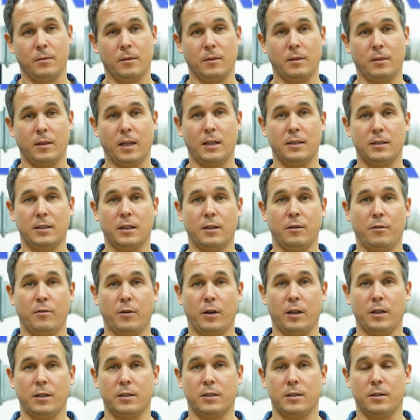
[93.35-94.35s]
That's it,
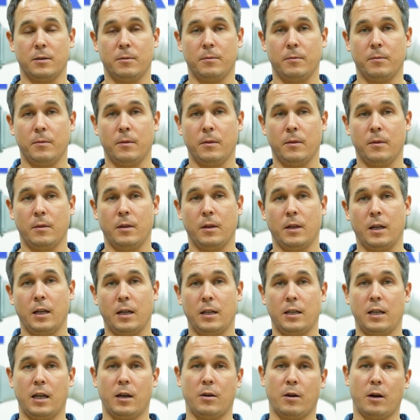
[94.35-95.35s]
friends.
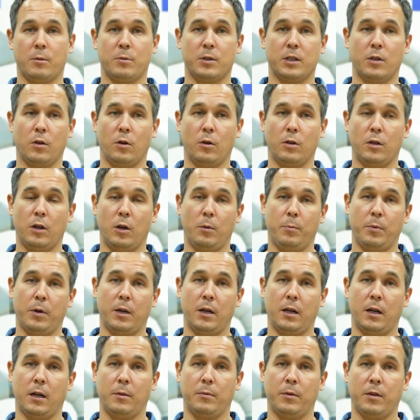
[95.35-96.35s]
And now I'm slowly
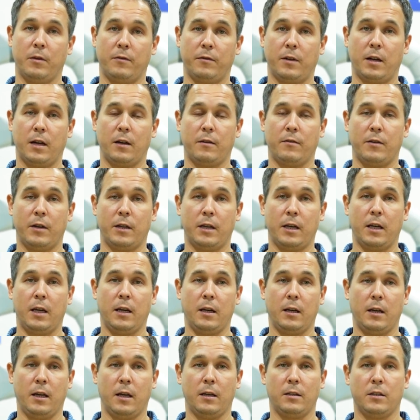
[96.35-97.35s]
opening up the valve
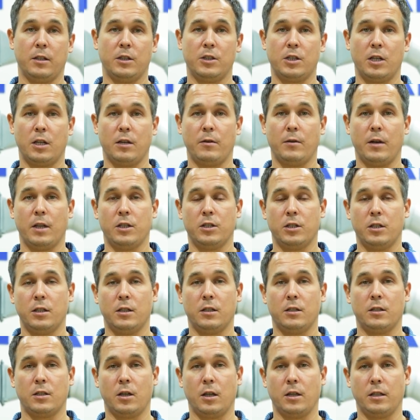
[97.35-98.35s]
again, and the generation is
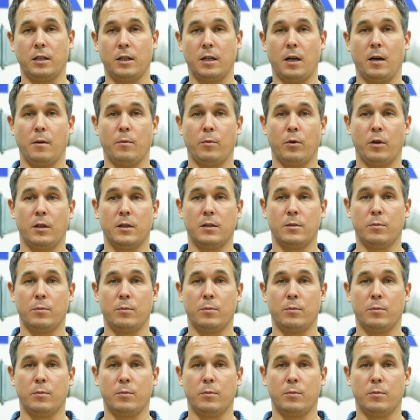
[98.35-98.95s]
starting up once